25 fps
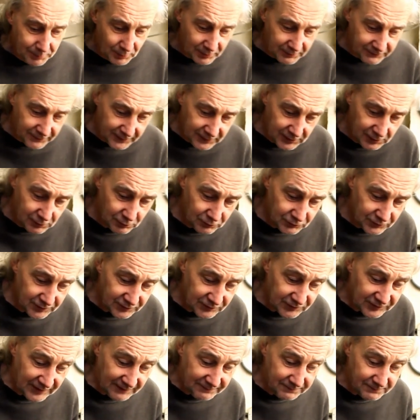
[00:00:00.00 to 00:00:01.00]
But if I use the
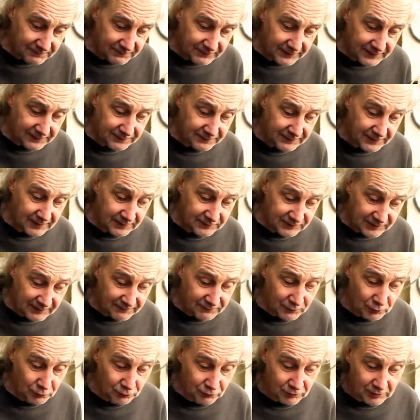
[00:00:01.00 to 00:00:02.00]

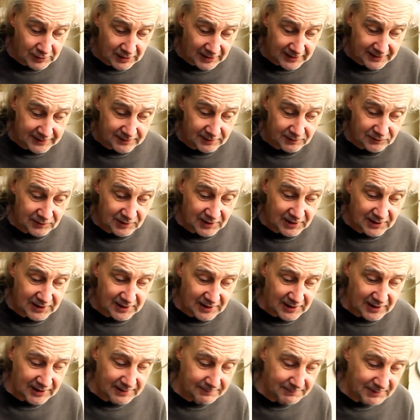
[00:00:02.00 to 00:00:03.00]
700 liners in
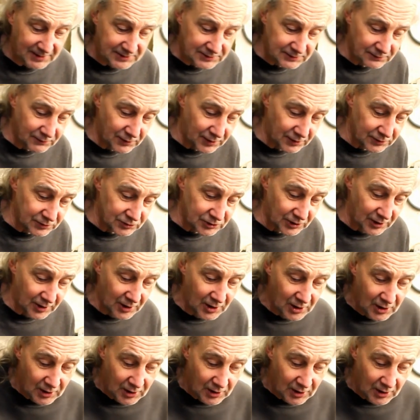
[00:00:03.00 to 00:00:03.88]
here, it means I've got to.